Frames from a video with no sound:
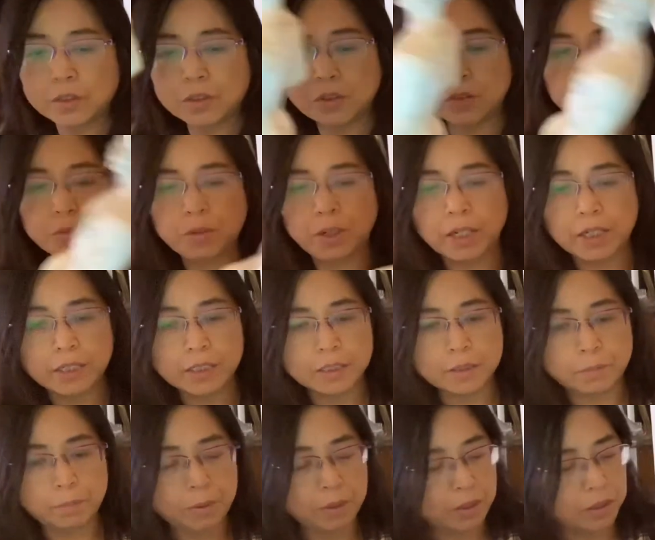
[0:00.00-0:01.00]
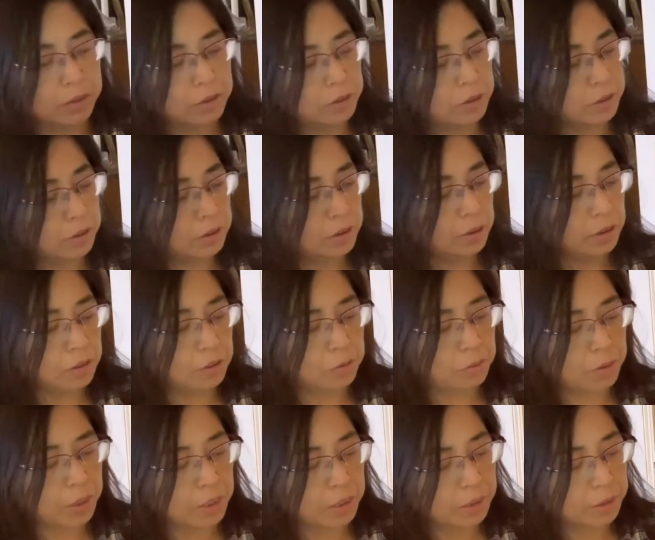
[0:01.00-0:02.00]
right plantar. On the
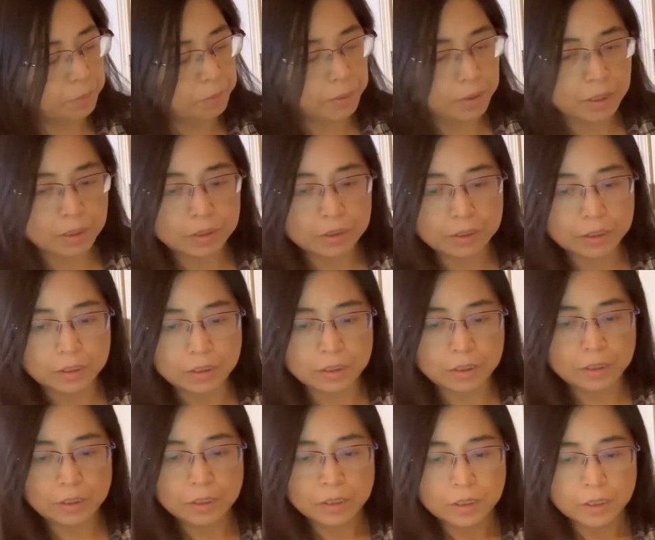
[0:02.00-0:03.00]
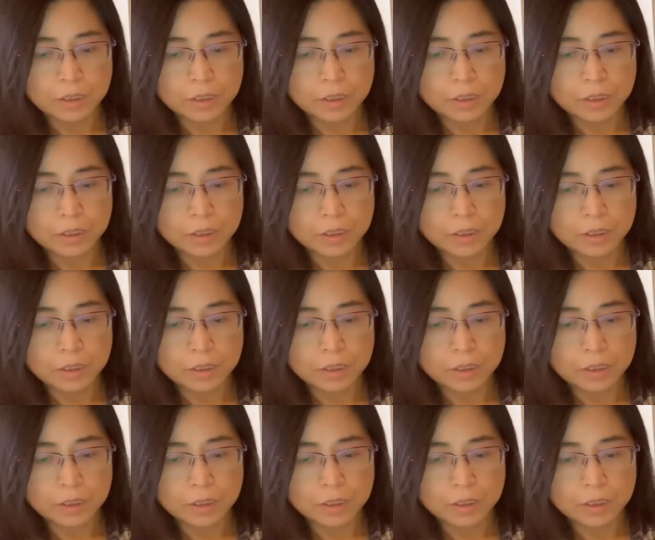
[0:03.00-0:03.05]
right plantar,